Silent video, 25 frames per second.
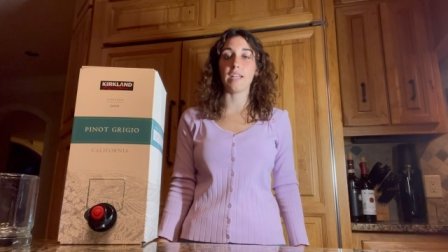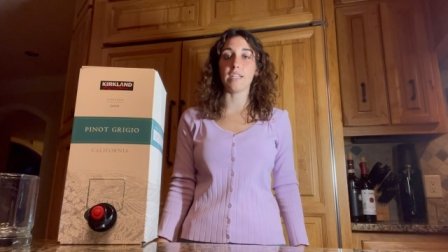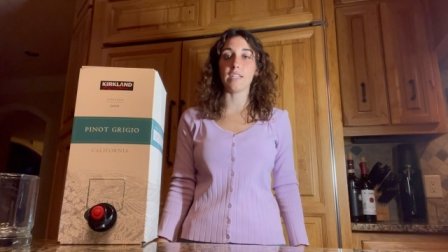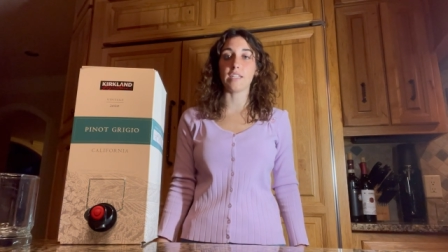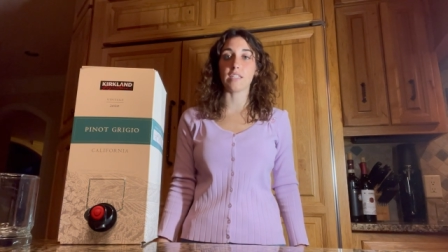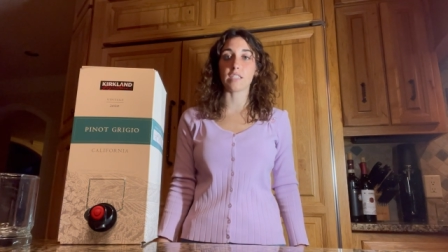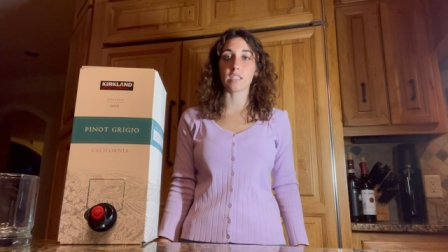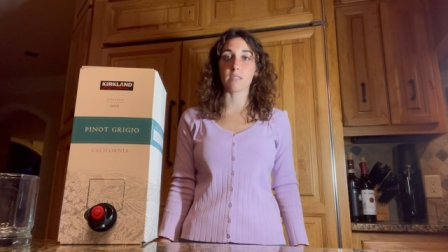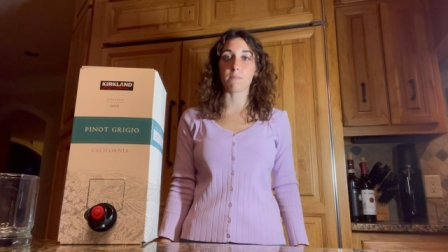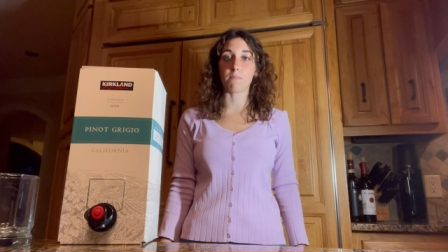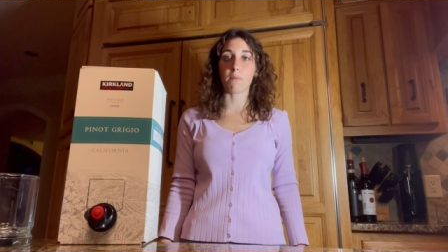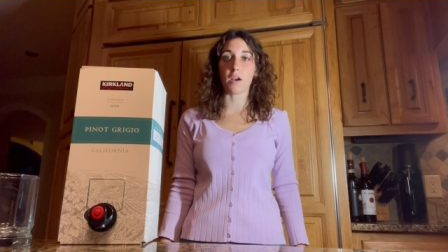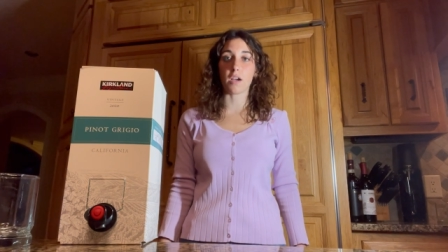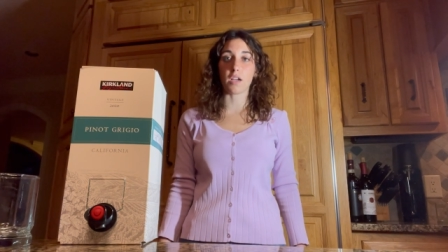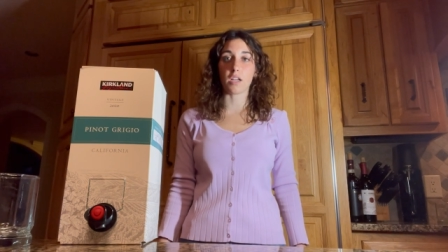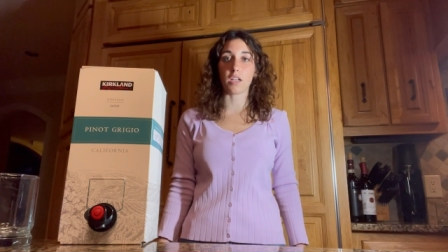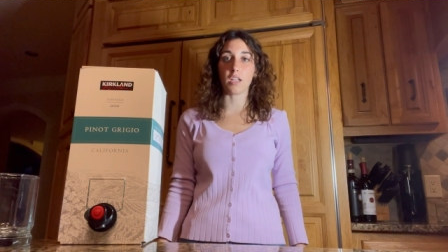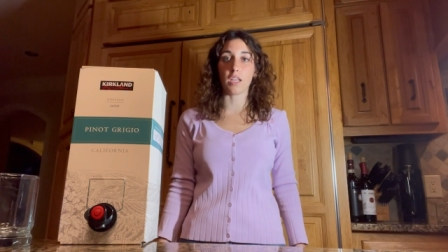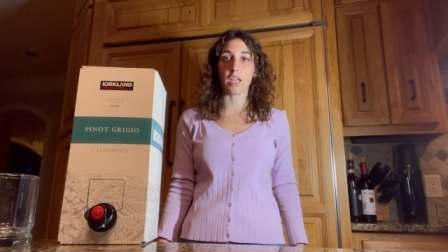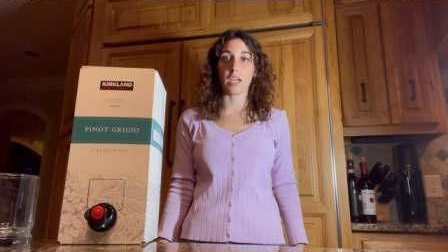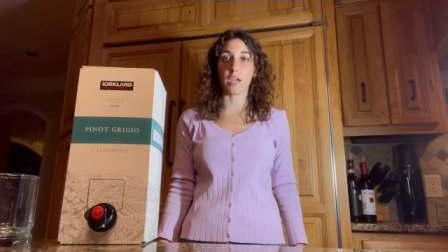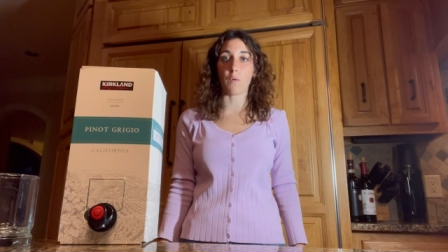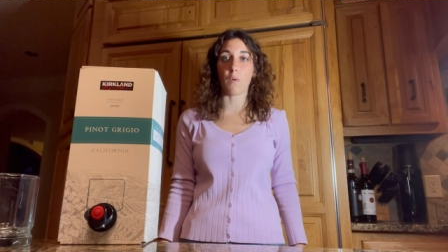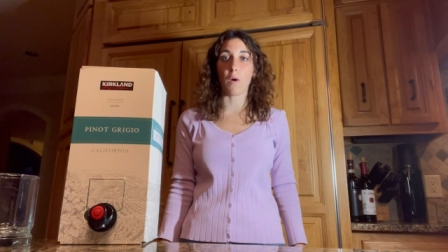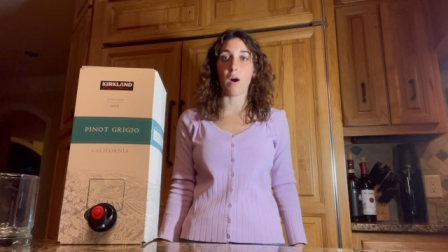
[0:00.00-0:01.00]
into
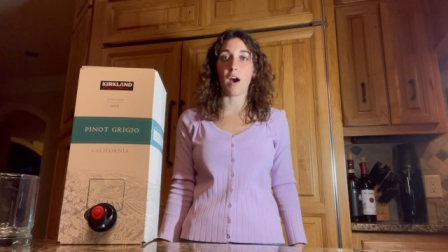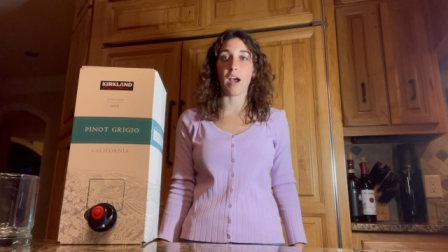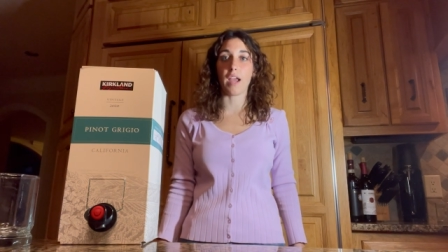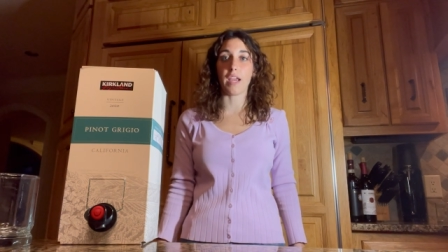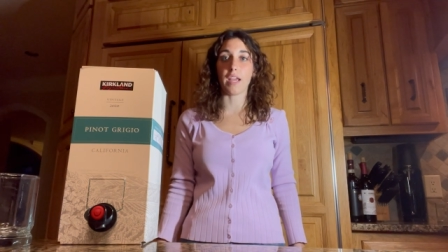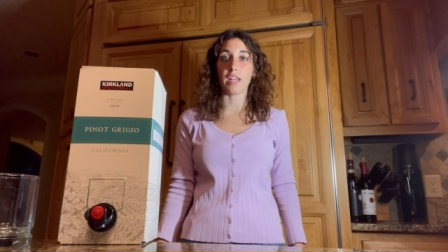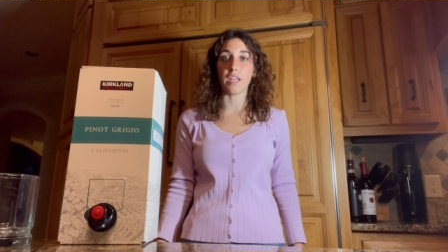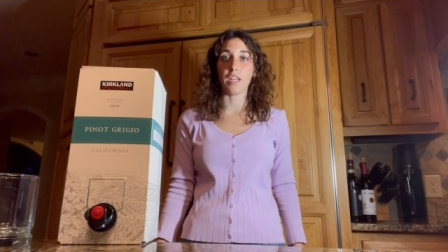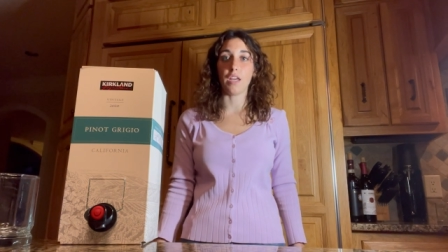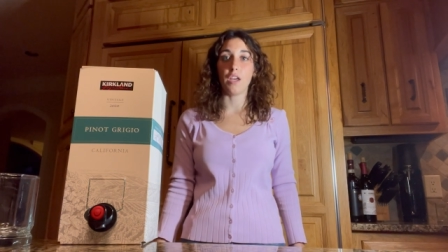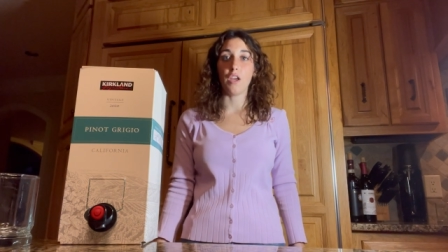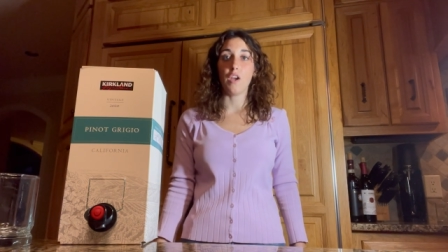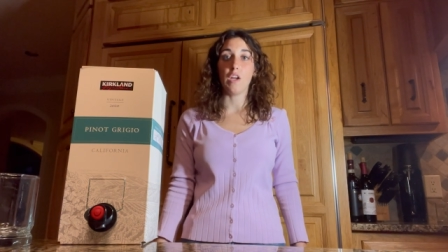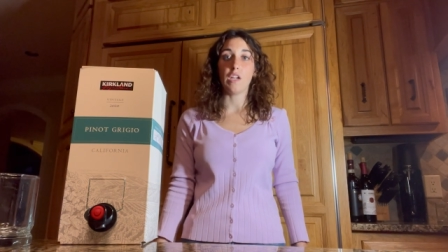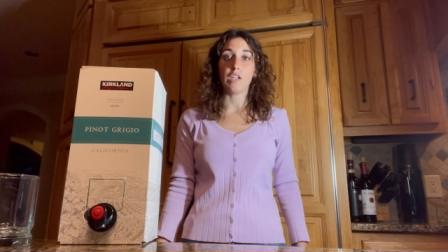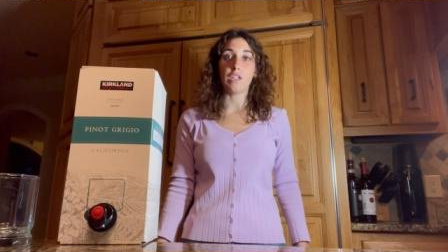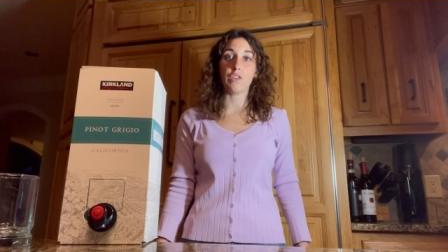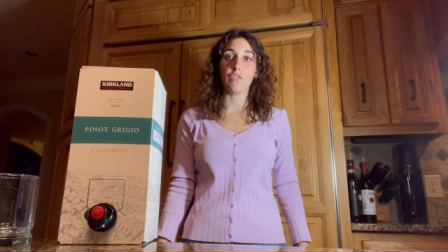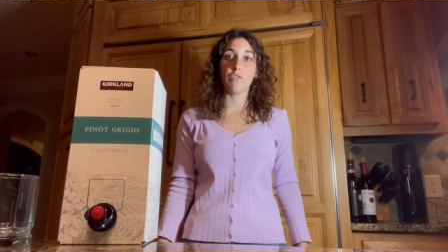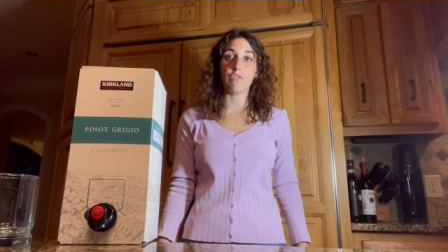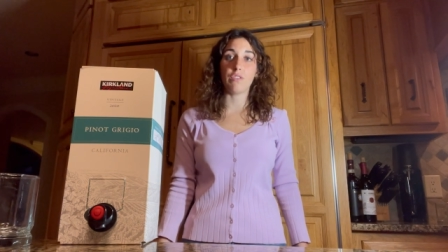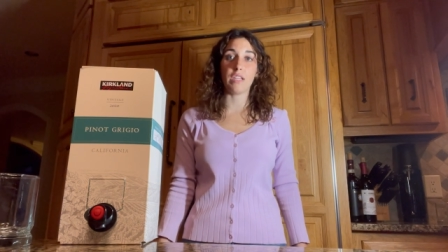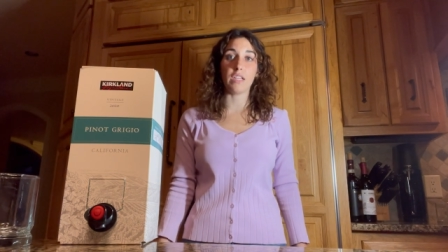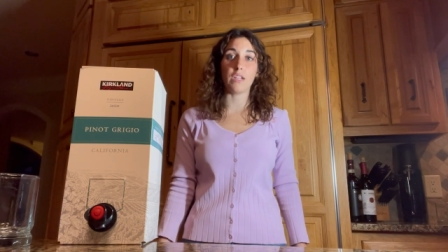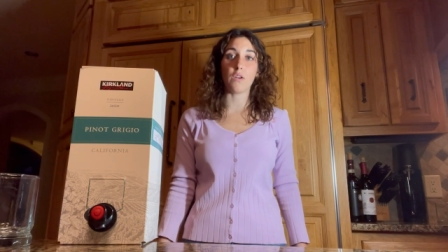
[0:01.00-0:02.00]
sparkling wine,
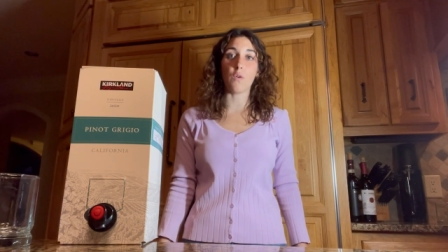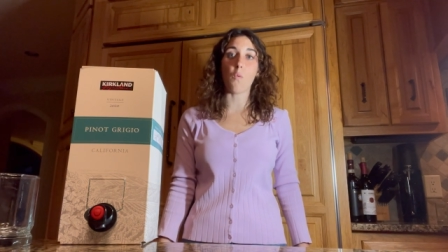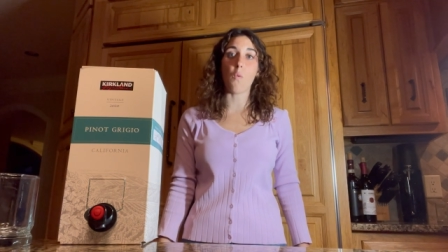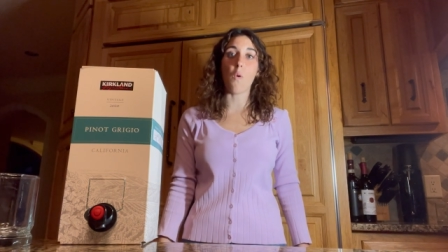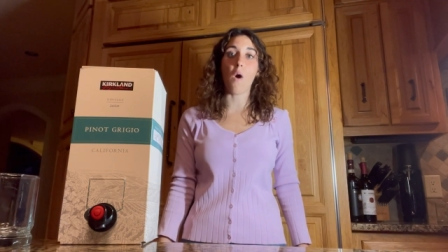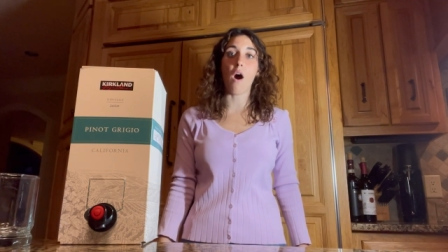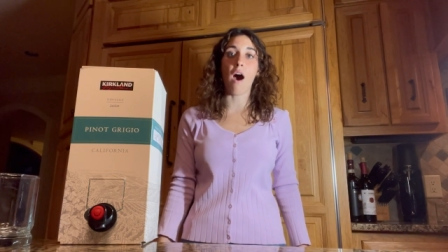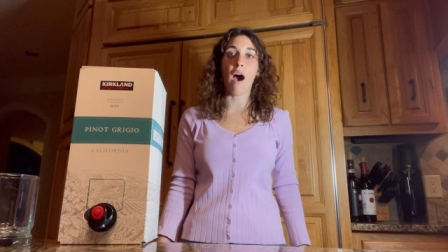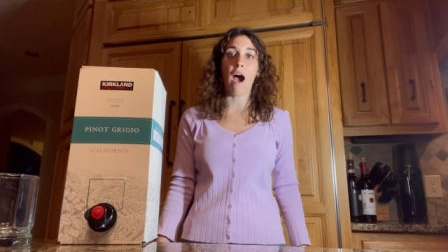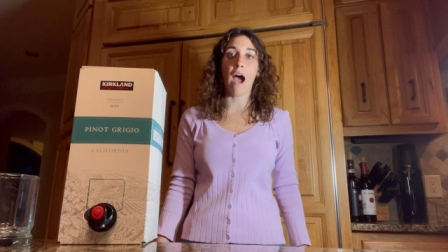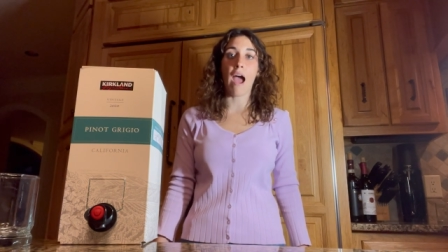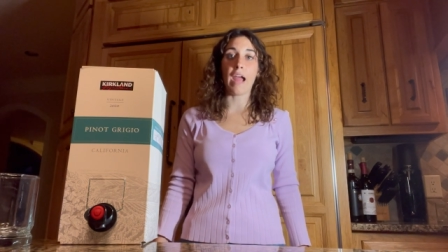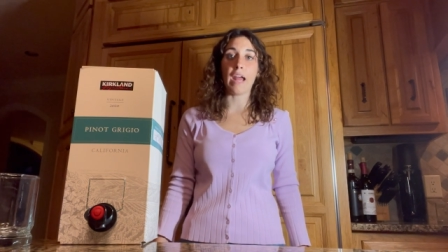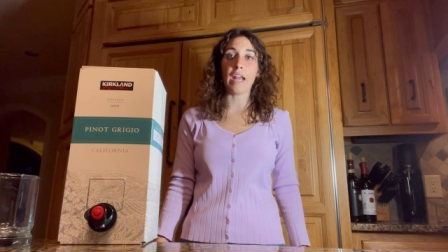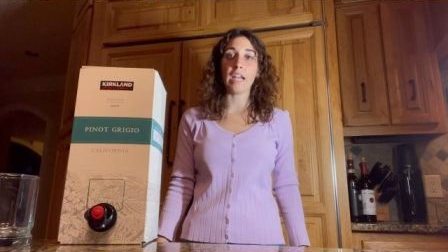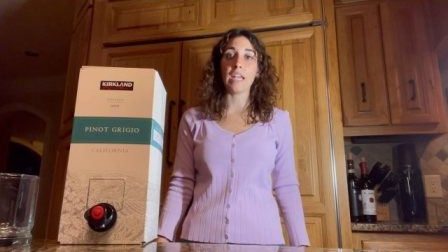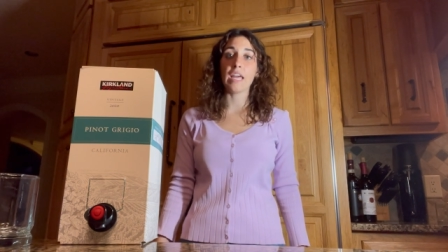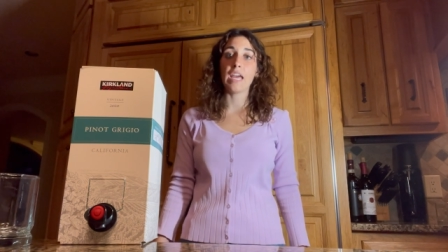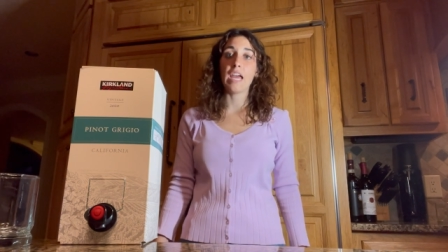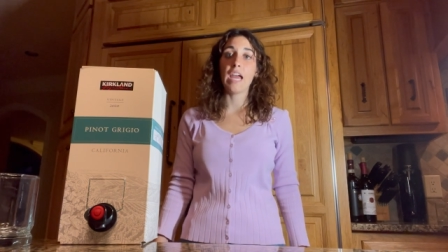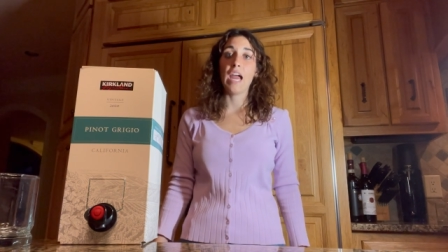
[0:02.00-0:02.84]
you need a wine.